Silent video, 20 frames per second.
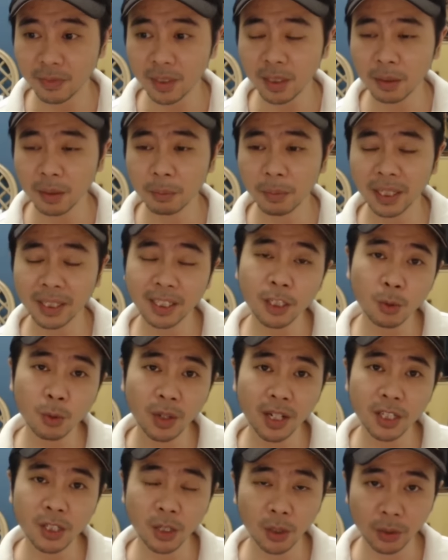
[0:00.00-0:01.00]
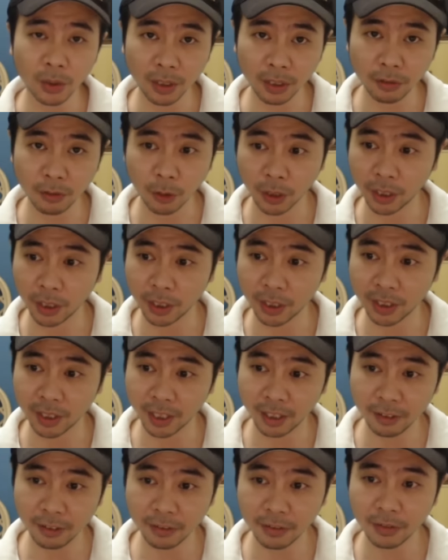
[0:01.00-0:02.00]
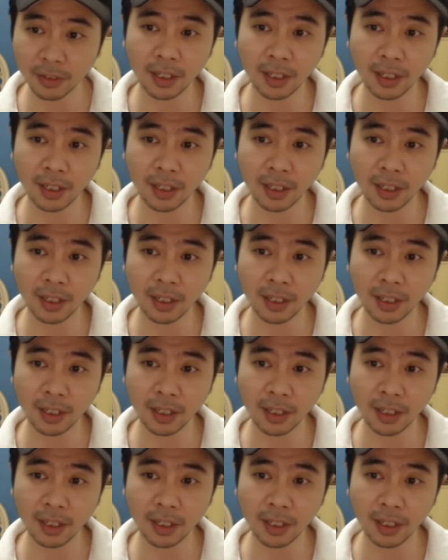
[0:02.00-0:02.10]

But this one's only for herself.